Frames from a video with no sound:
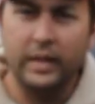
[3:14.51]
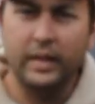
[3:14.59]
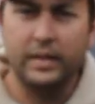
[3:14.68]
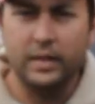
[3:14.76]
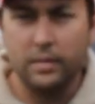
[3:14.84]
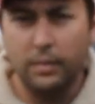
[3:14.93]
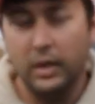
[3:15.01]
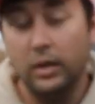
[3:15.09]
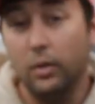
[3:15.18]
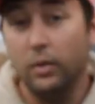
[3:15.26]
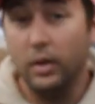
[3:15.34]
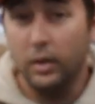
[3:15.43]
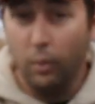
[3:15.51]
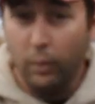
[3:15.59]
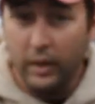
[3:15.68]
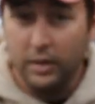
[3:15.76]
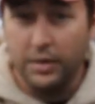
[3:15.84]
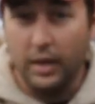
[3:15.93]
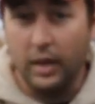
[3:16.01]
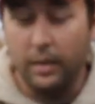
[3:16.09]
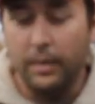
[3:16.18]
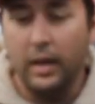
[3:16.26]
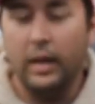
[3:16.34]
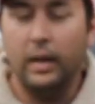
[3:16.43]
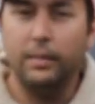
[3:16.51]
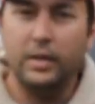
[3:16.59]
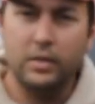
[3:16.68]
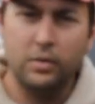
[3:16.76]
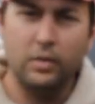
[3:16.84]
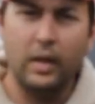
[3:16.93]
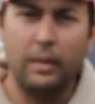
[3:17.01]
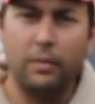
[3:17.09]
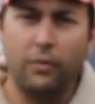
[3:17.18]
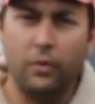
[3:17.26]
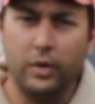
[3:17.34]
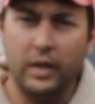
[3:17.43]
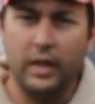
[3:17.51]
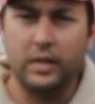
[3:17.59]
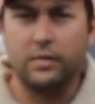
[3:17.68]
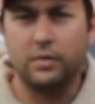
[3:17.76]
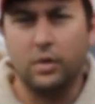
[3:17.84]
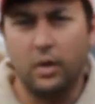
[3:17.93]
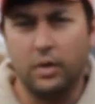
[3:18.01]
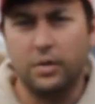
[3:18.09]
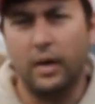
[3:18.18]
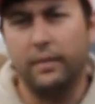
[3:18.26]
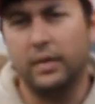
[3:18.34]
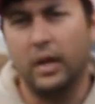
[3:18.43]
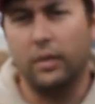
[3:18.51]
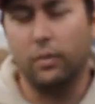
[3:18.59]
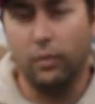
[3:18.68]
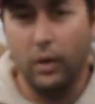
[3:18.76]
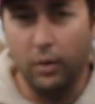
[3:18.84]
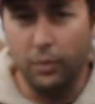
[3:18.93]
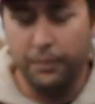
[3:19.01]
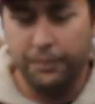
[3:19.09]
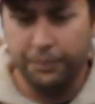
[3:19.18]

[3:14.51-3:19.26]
That doesn't mean do it in the winter time. It means do that before you guys have started driving down the road.